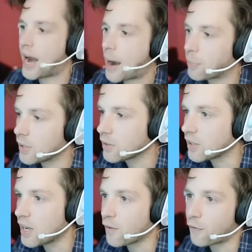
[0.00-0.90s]
happens
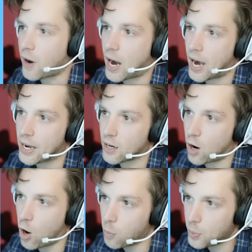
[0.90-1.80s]
if I
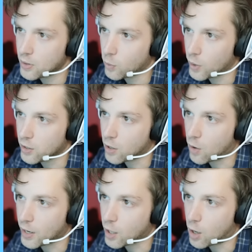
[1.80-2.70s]
open the
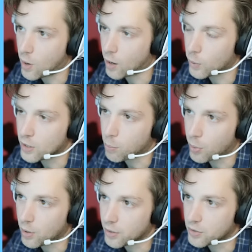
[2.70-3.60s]
window and go out when the
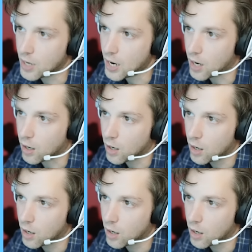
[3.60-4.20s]
bird is there?